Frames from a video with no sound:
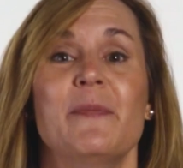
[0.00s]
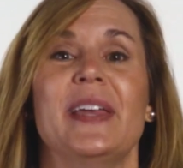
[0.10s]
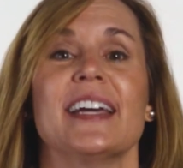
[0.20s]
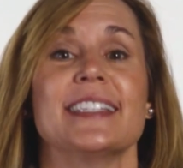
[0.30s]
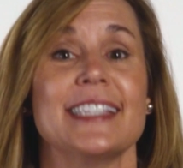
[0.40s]

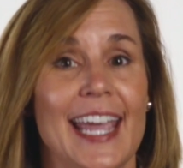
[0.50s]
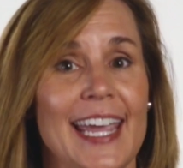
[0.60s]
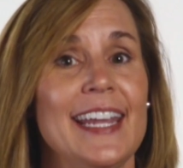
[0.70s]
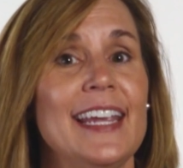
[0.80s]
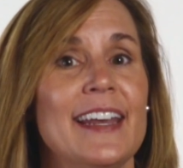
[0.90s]
because
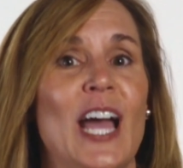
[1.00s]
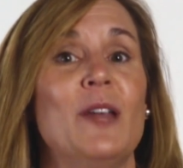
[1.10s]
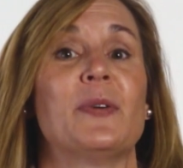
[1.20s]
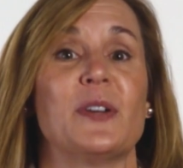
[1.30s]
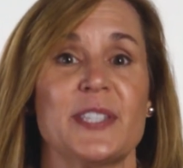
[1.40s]

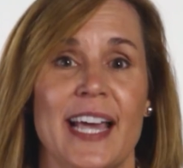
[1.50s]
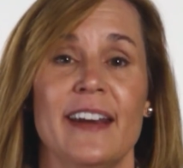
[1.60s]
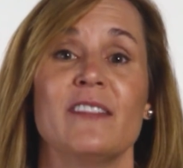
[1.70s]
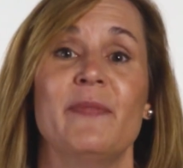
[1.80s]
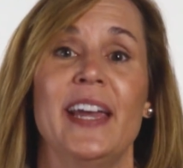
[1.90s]

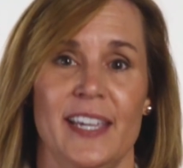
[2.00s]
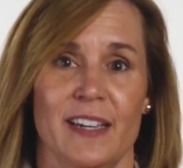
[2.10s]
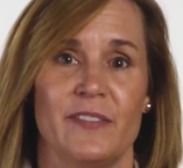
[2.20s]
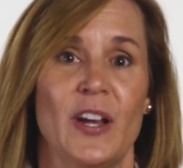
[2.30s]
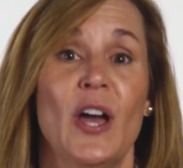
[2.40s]
89% of my
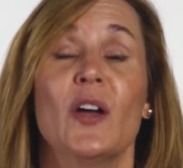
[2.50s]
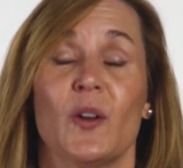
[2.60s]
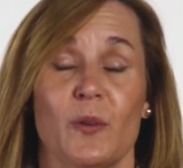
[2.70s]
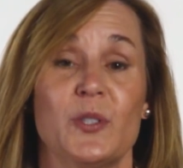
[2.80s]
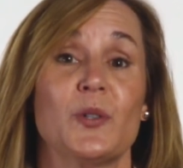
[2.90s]
gift
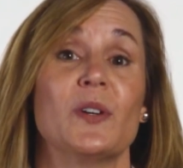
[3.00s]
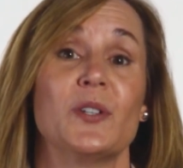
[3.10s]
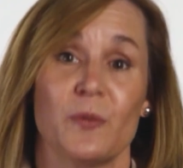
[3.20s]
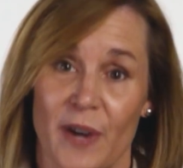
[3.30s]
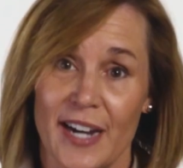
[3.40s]
goes toward
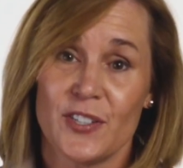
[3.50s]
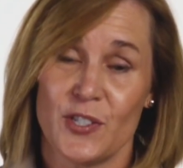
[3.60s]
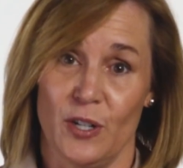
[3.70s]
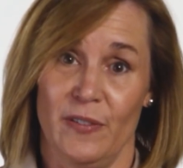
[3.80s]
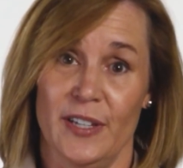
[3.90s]
direct
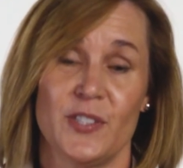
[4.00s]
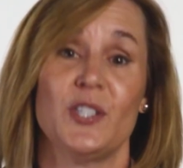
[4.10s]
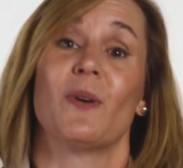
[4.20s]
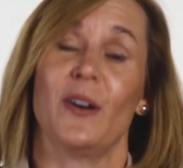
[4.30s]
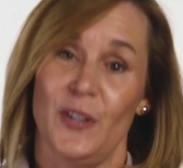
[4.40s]
service
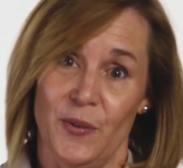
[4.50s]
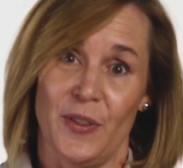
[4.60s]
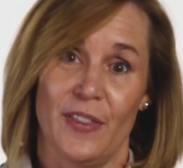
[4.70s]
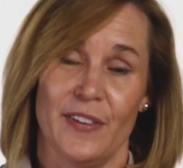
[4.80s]
to our youth.